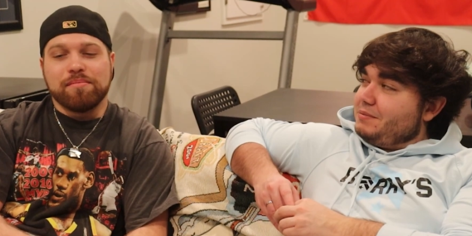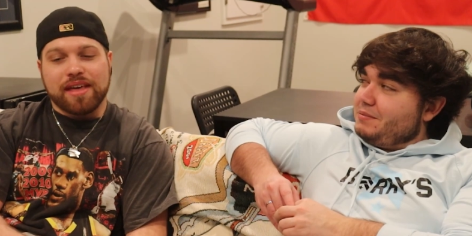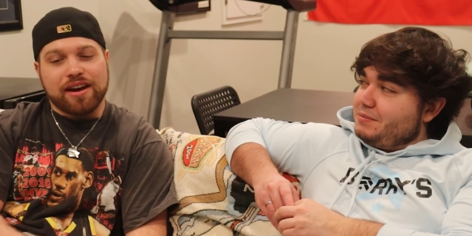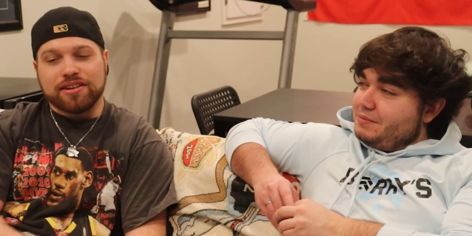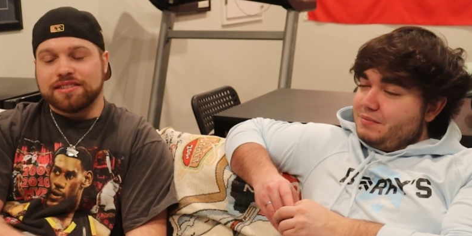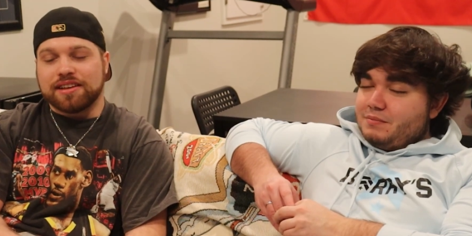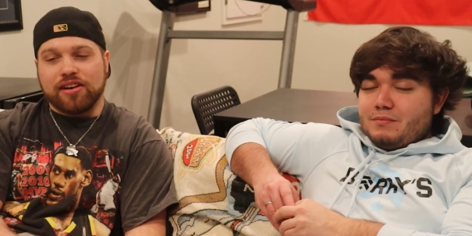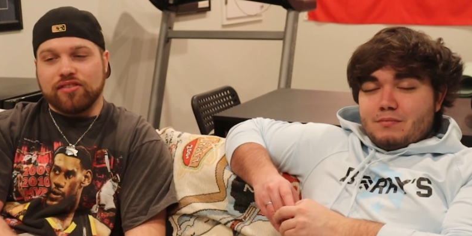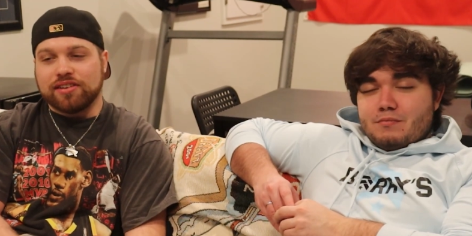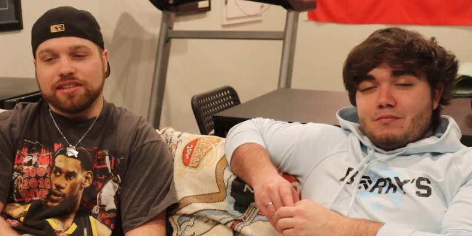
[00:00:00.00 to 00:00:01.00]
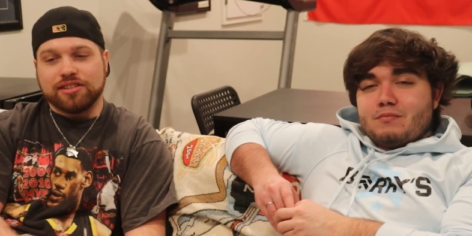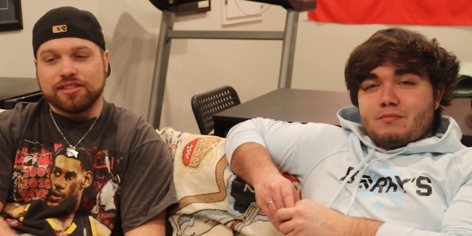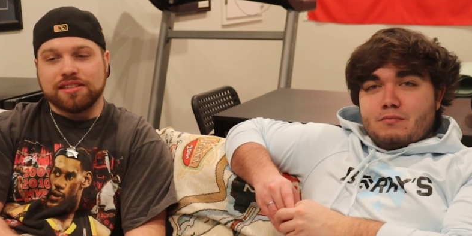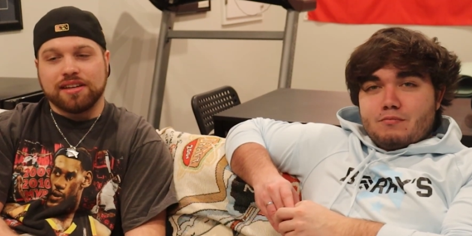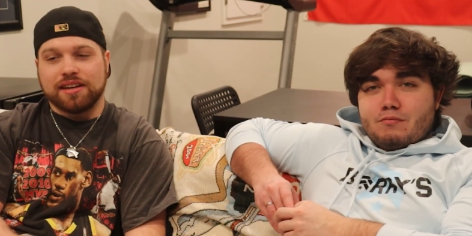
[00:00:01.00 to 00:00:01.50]
Speaker 1: there and stuff, and
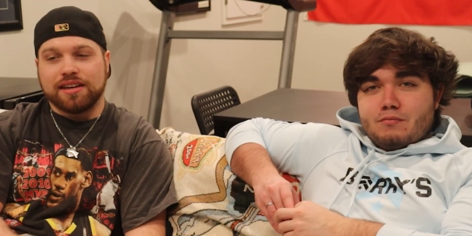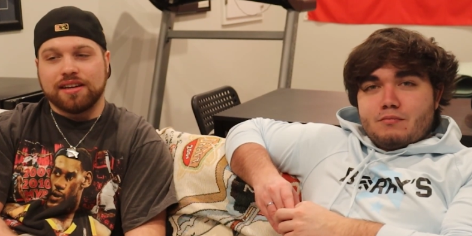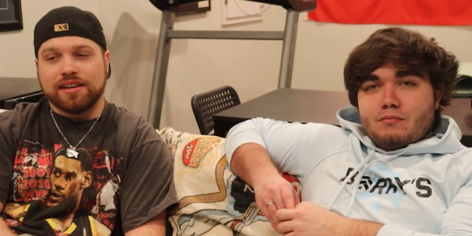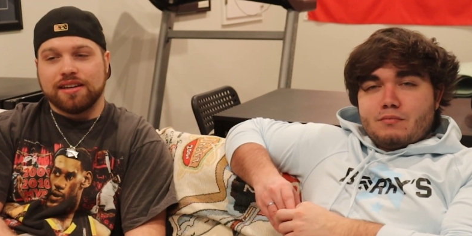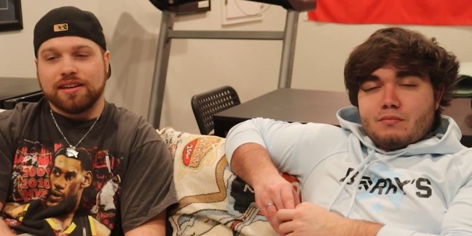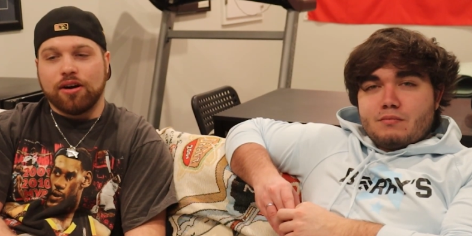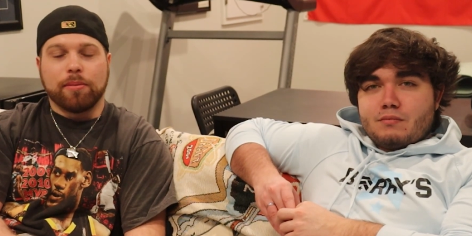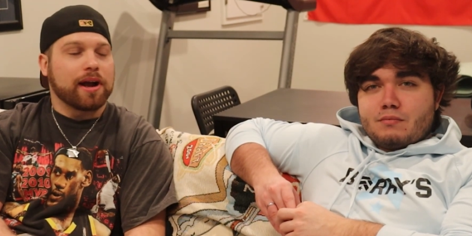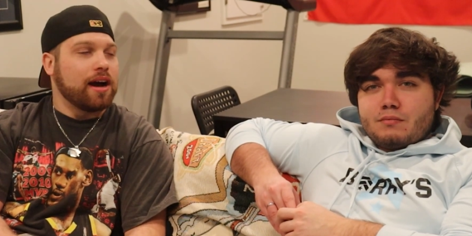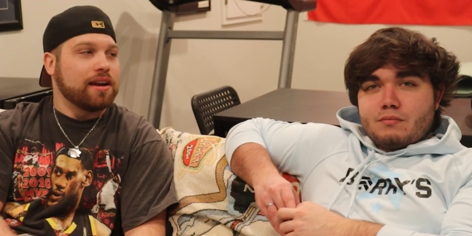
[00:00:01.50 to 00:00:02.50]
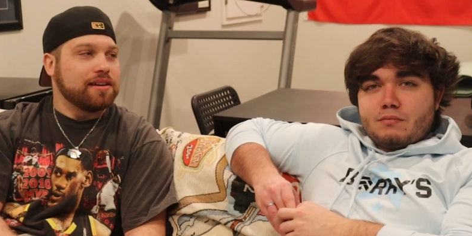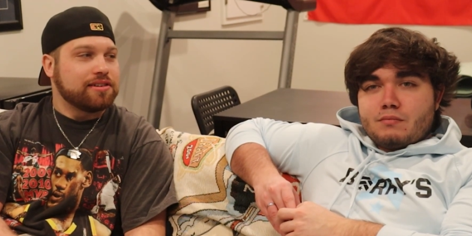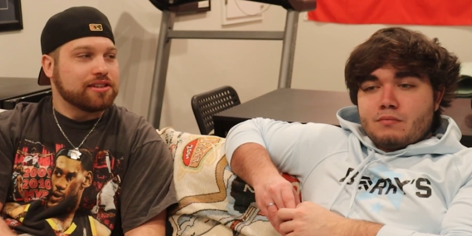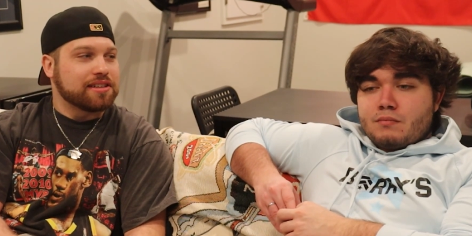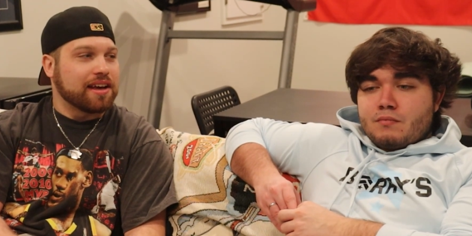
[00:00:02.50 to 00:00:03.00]
just mm-hmm. uh, oh my god,
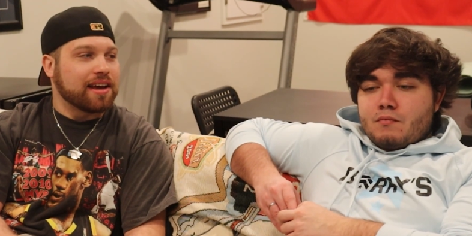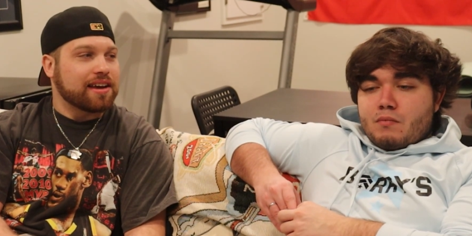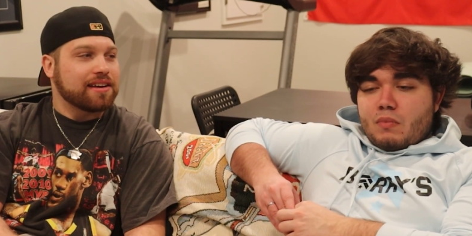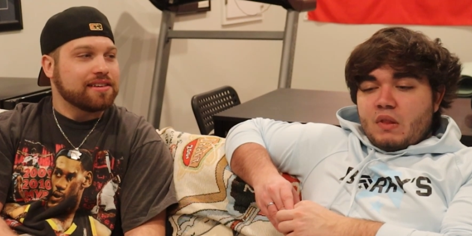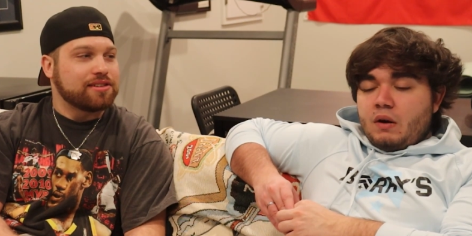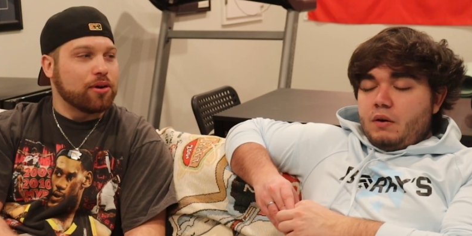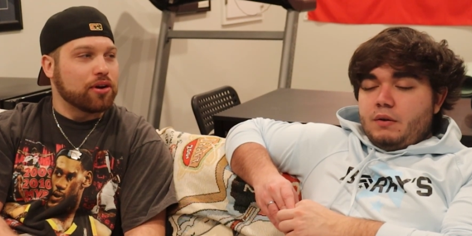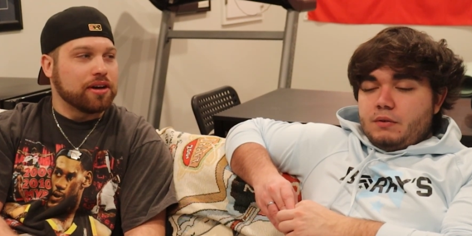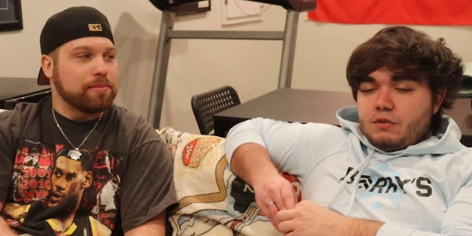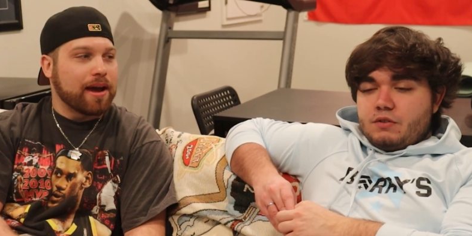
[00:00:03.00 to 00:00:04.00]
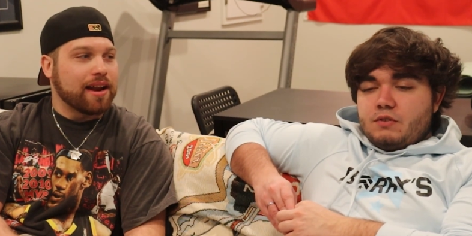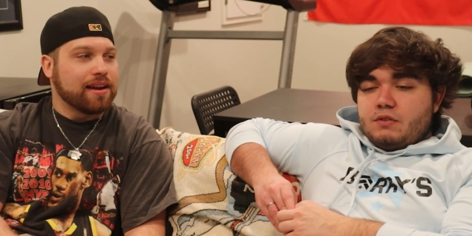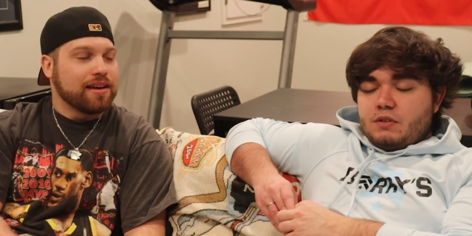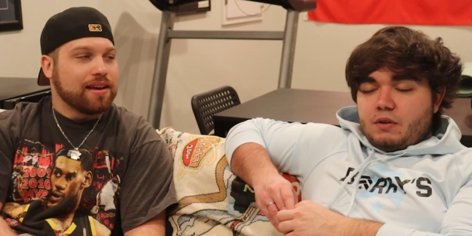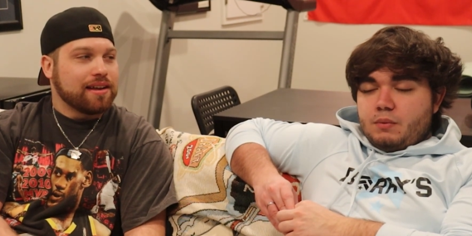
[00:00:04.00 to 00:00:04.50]
just like no, so good,
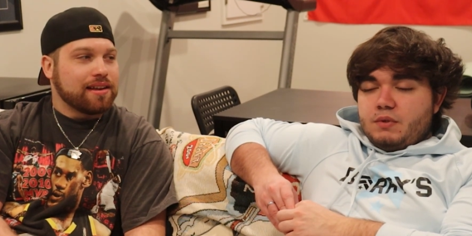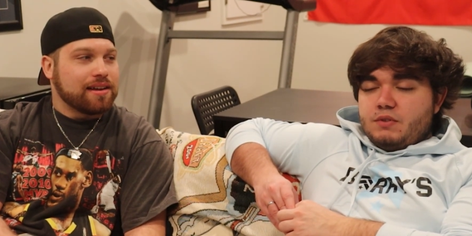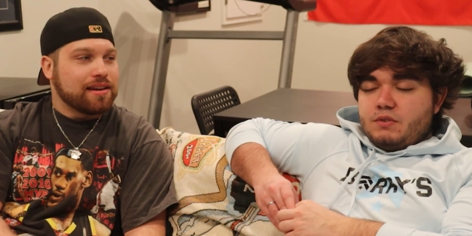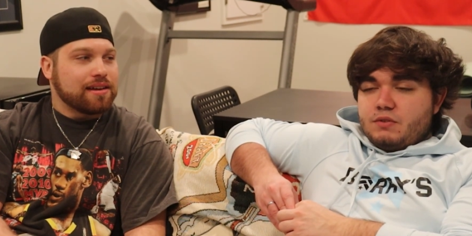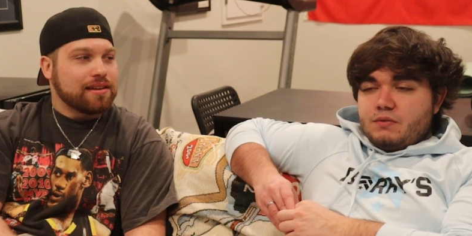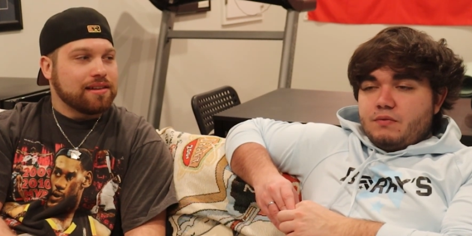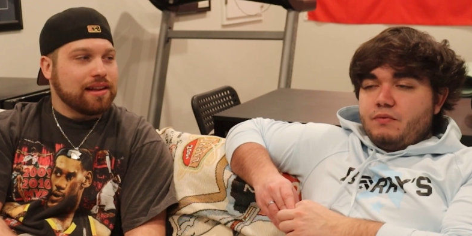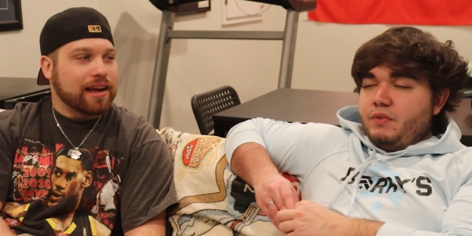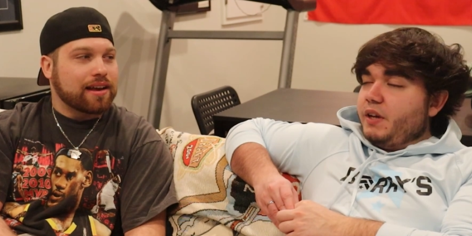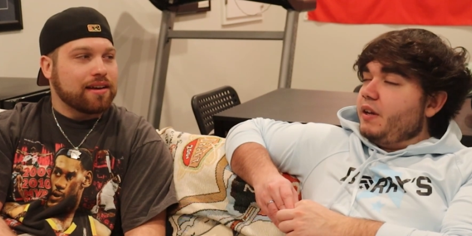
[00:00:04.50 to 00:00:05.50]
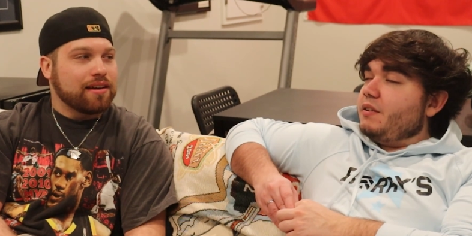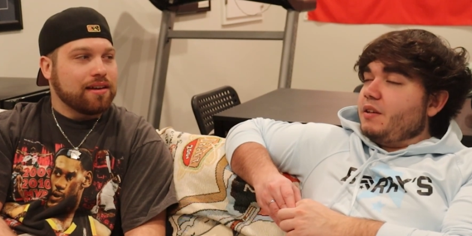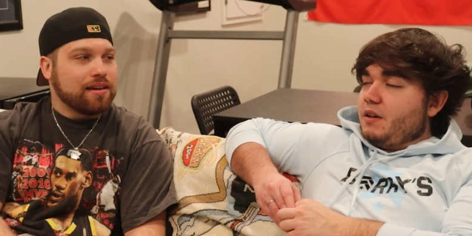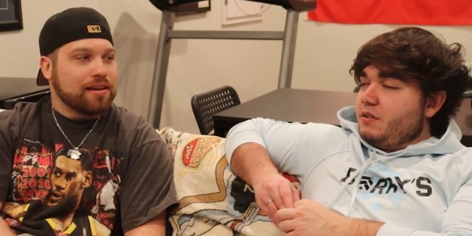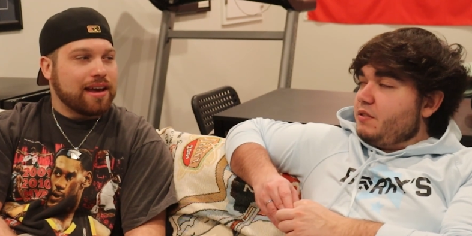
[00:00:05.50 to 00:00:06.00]
was,
Speaker 2: man. It was like
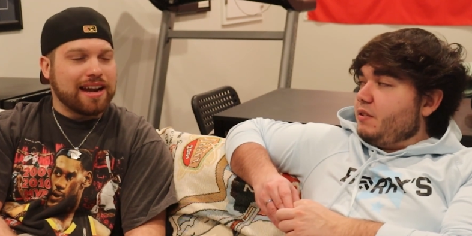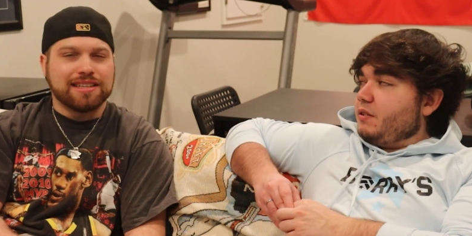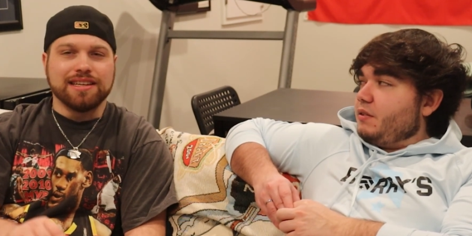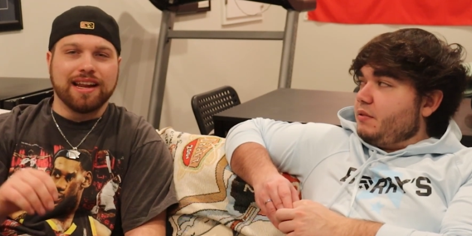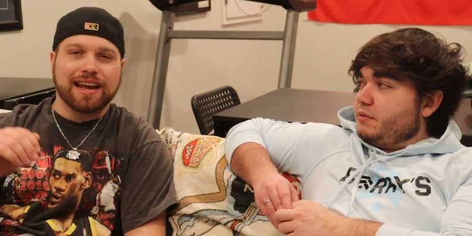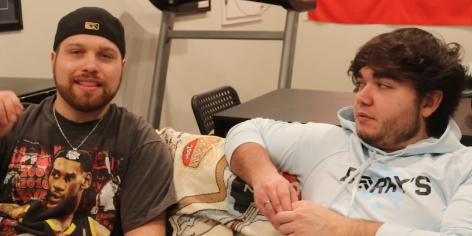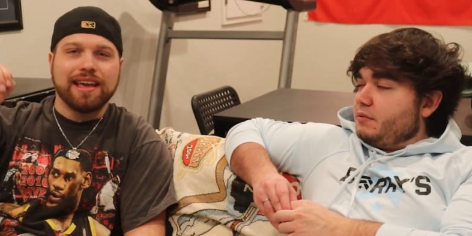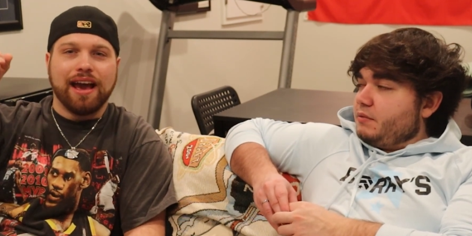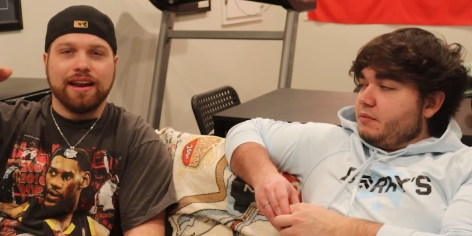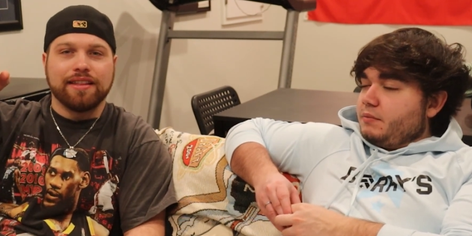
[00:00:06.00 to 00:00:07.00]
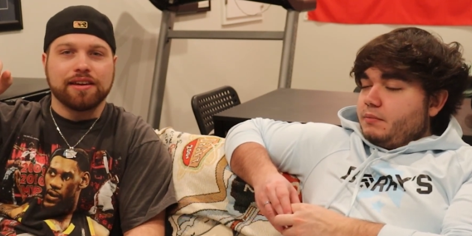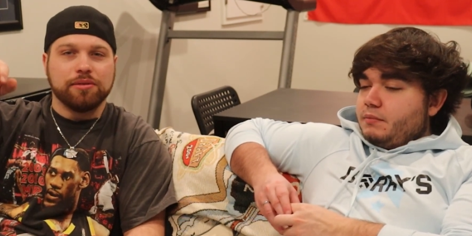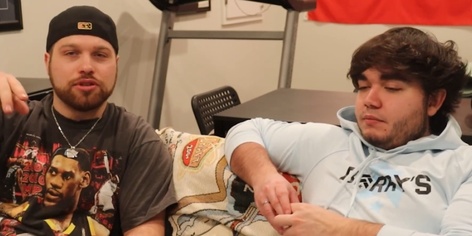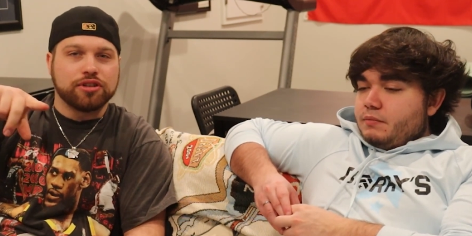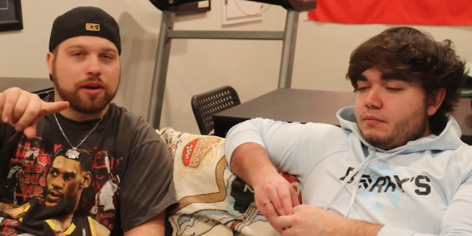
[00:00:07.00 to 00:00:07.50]
fantastic.
Speaker 1: And I seen like at the end, I think it
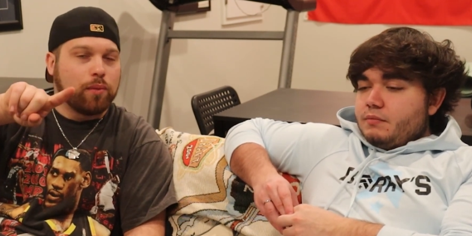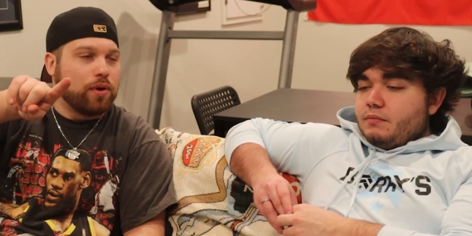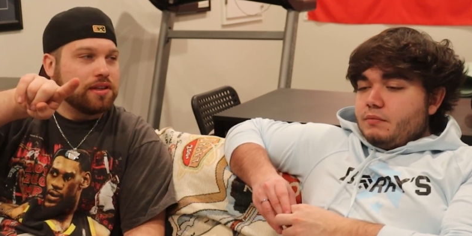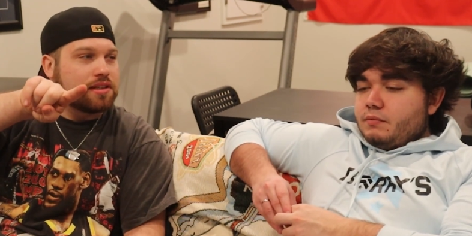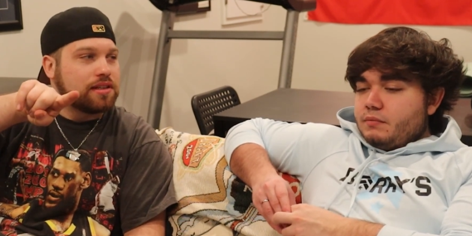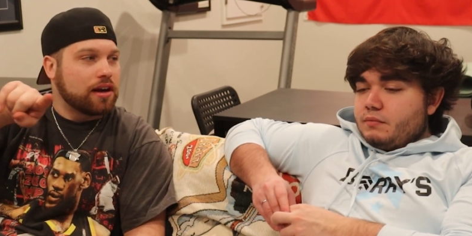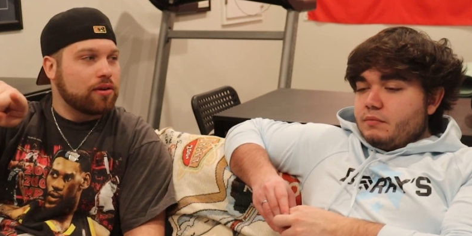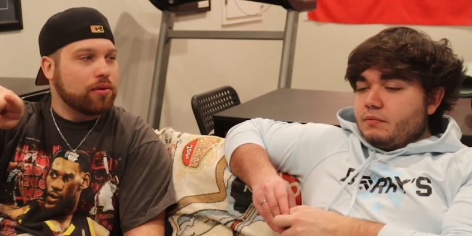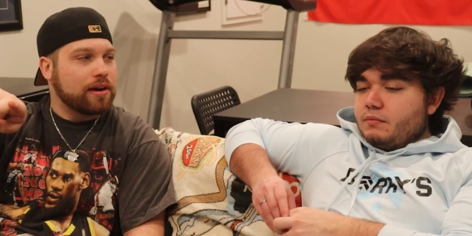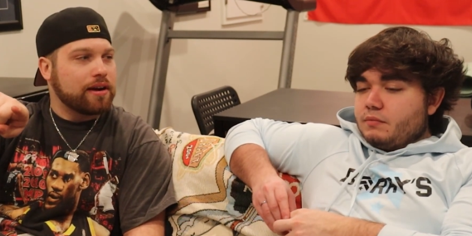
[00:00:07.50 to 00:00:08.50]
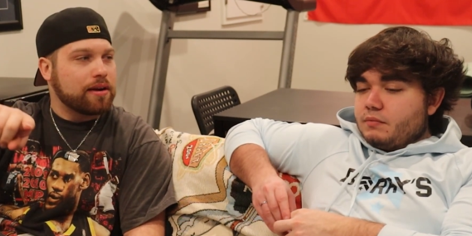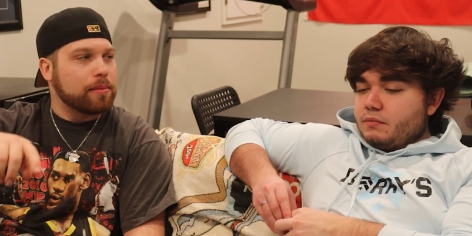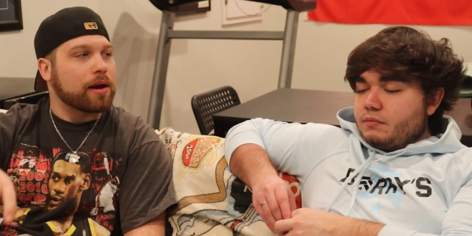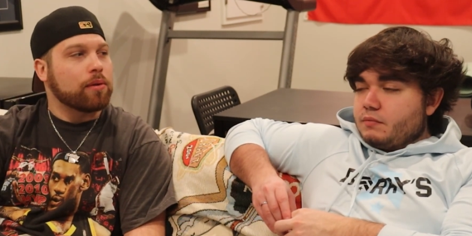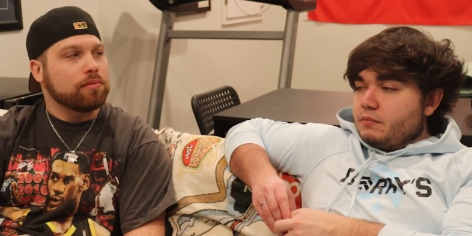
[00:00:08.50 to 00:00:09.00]
was just like one stunt coordinator. I'm
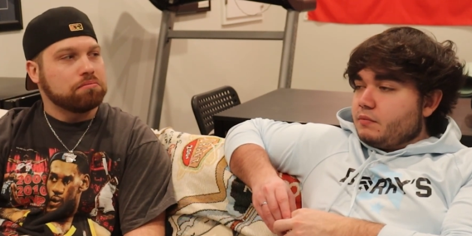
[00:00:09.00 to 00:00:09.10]
like,